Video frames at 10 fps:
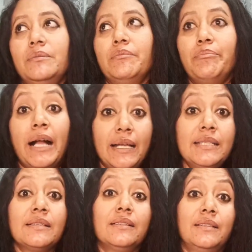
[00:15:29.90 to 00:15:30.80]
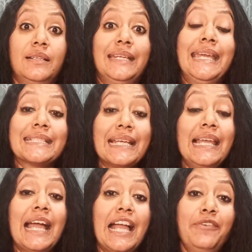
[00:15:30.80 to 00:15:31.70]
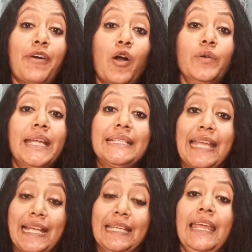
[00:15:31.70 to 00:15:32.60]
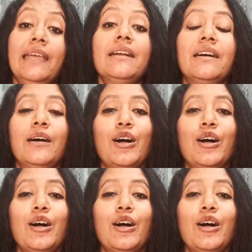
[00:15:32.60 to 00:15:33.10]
but recently I found a technique